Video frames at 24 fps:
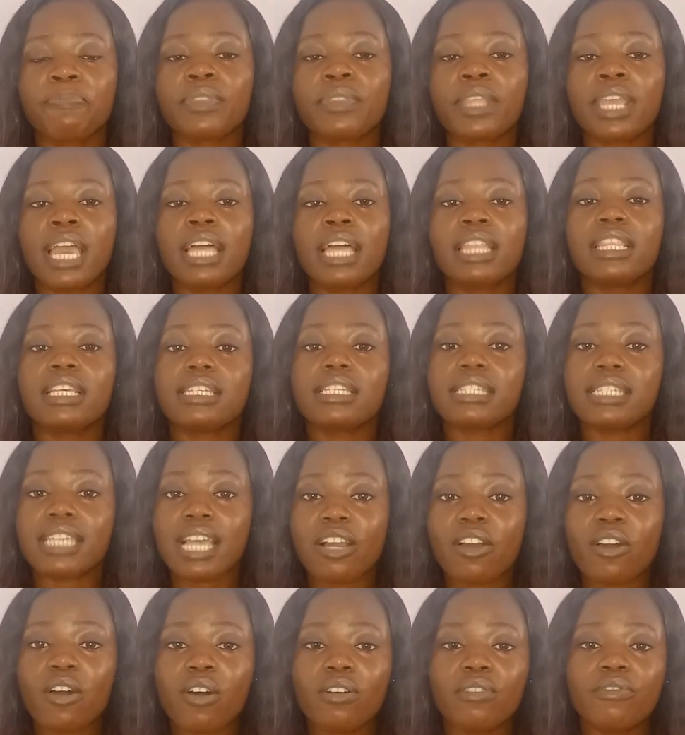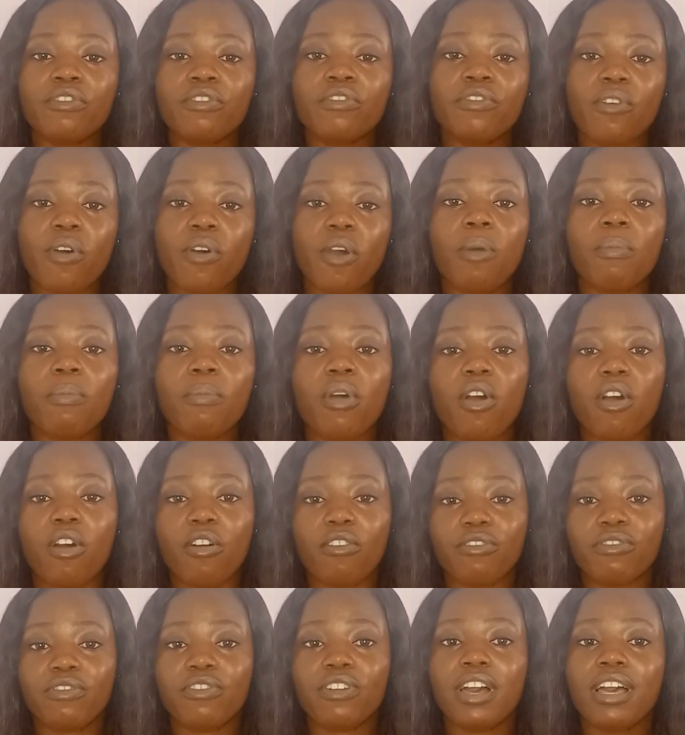The second form of
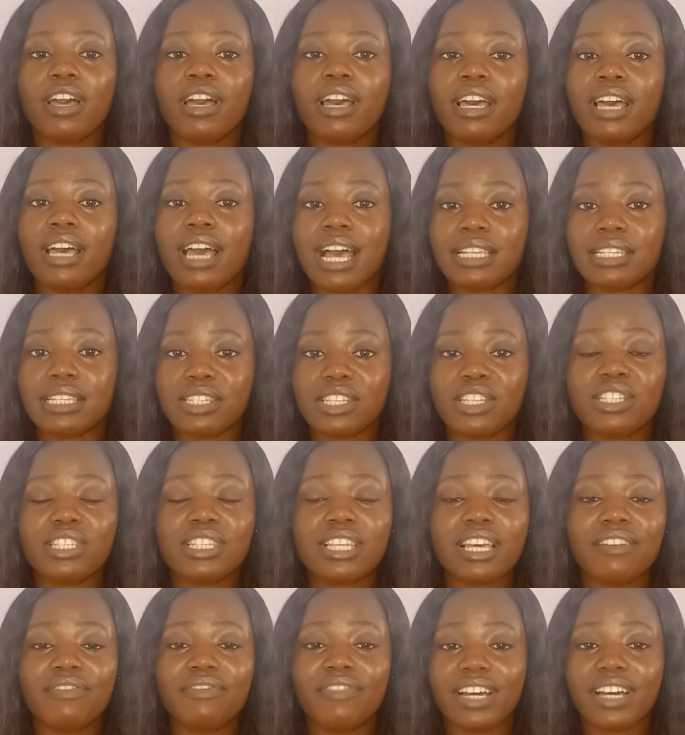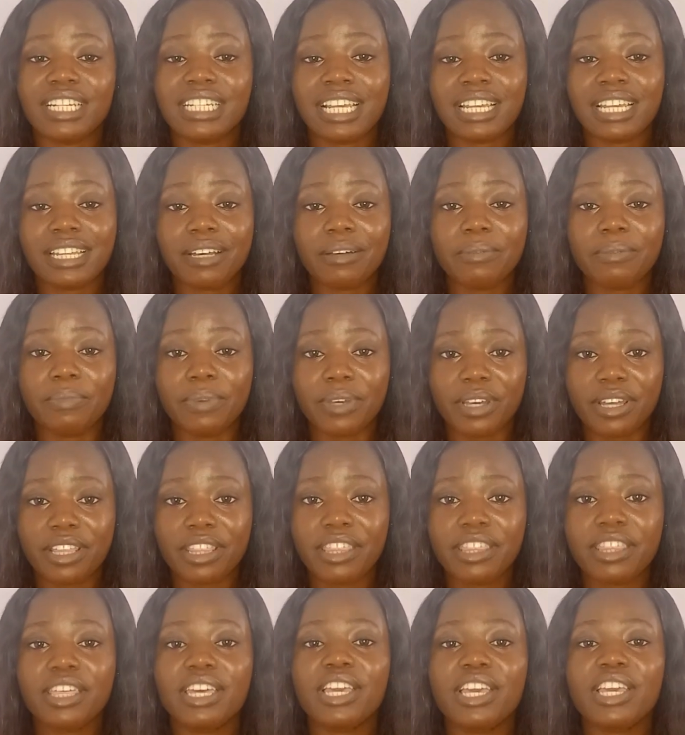assisted vaginal birth
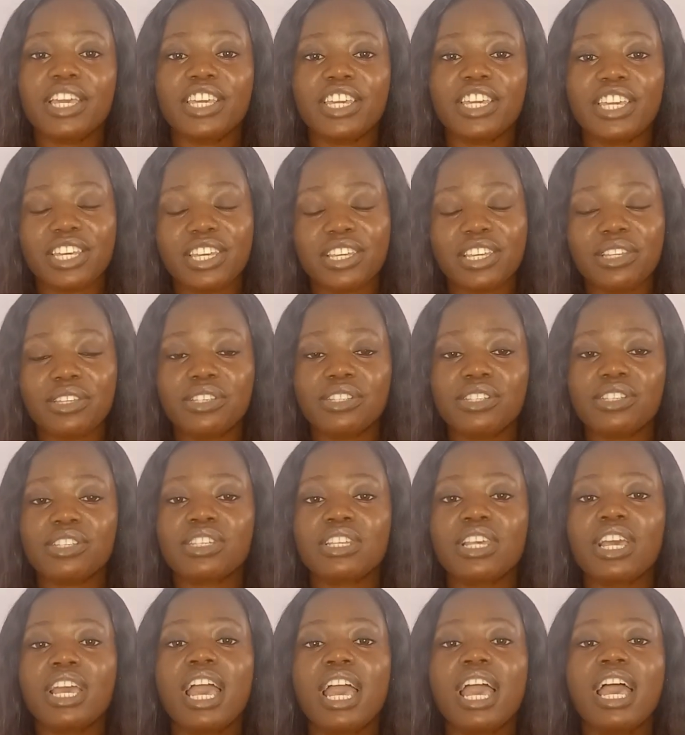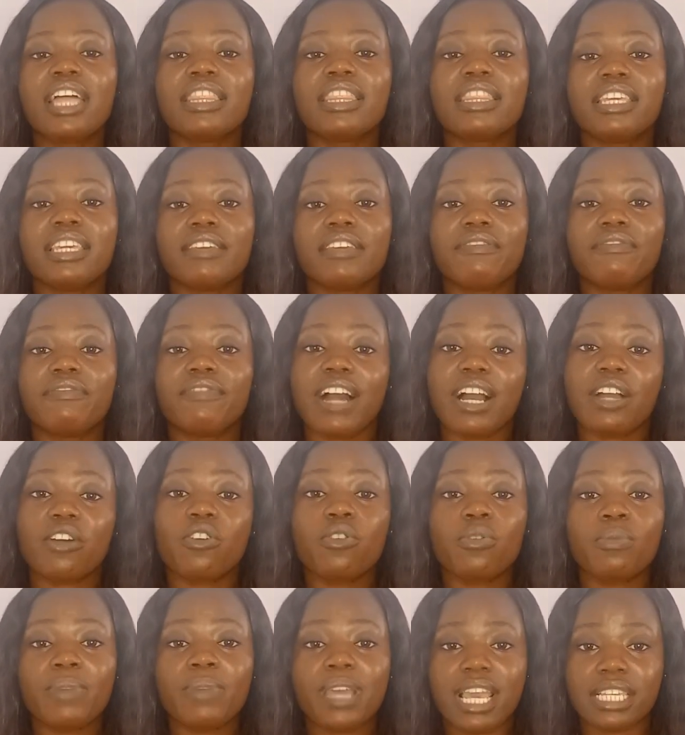is the
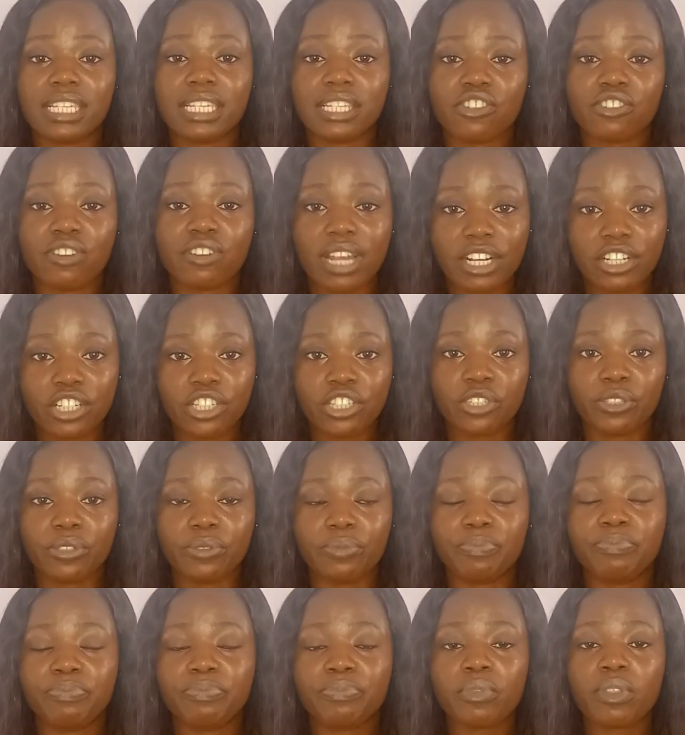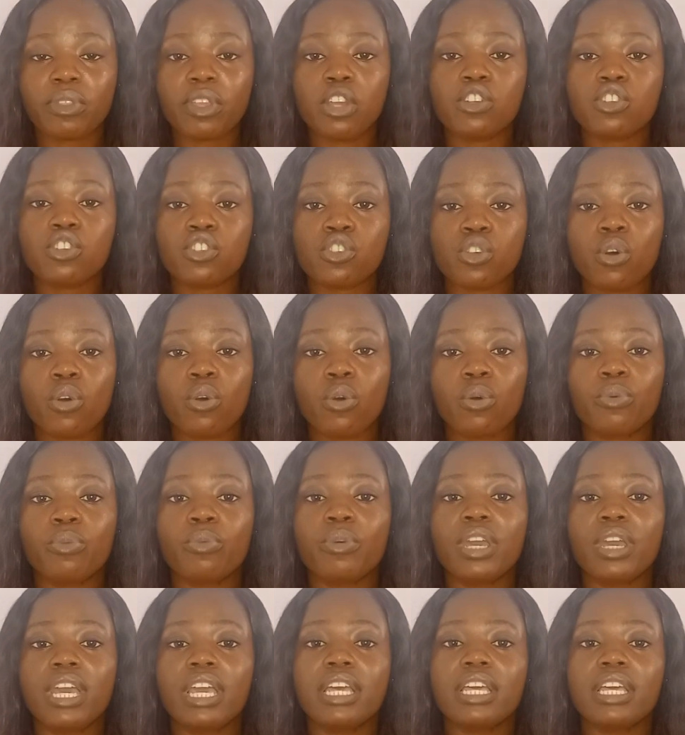vacuum extraction. So
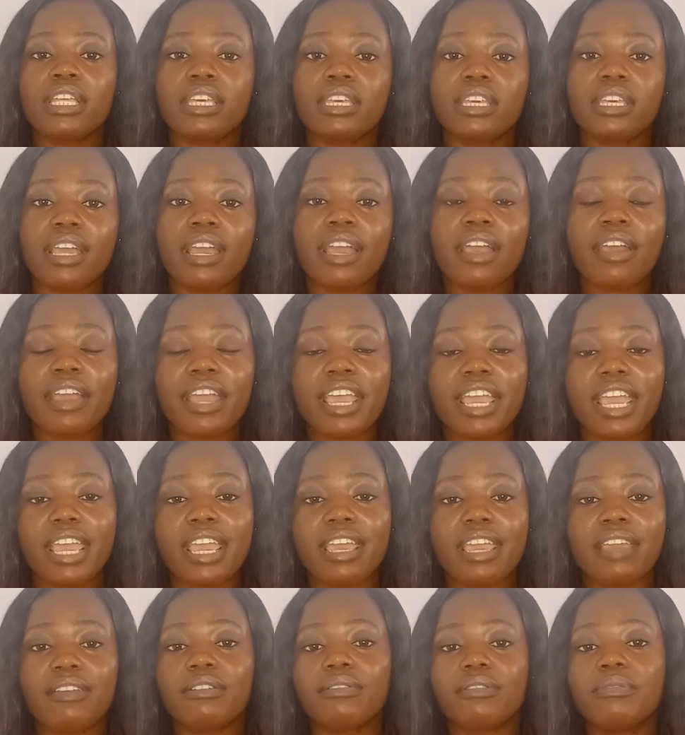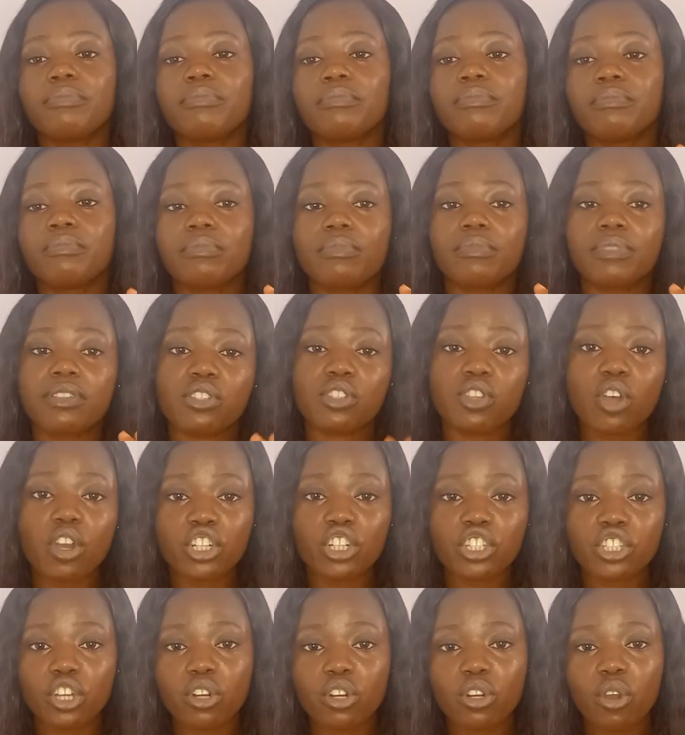here a
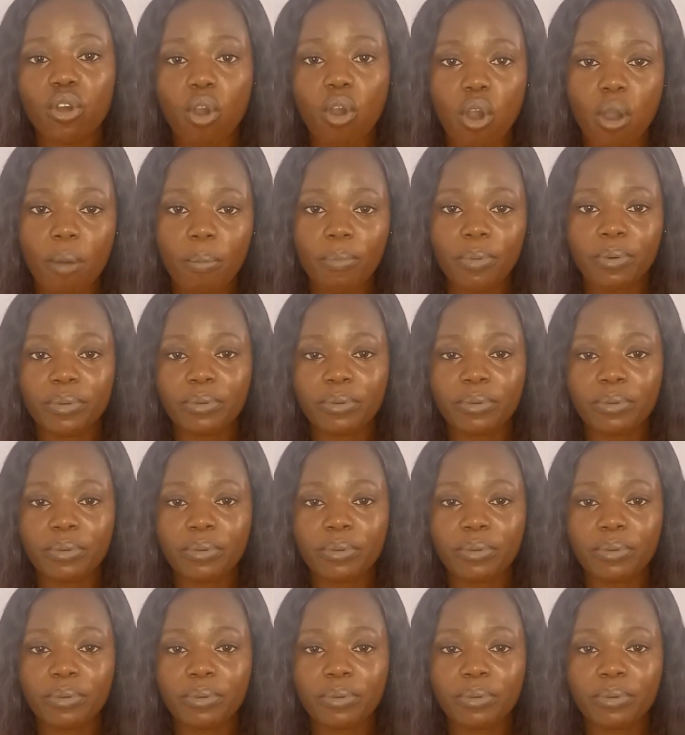suction cup